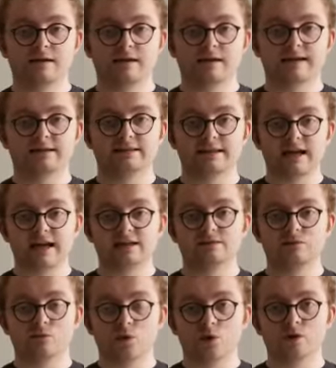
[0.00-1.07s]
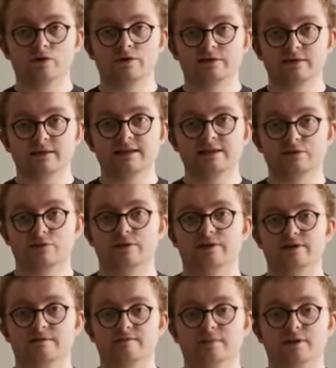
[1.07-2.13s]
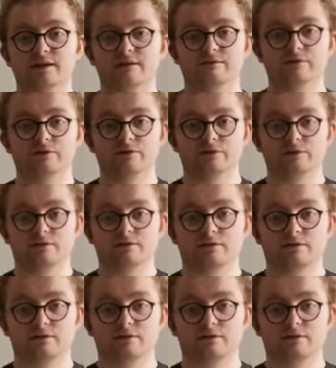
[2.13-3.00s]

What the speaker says: his last words to these Christian believers.